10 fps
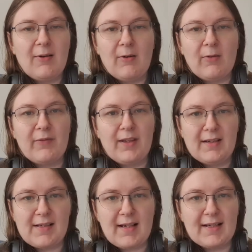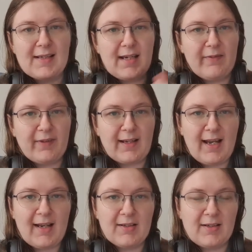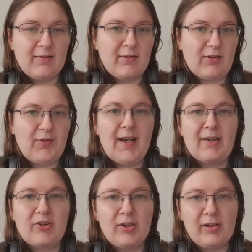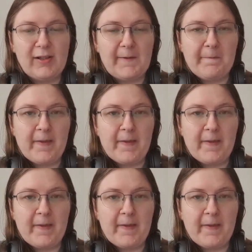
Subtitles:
of things like Save the Cat in the 3-act journey,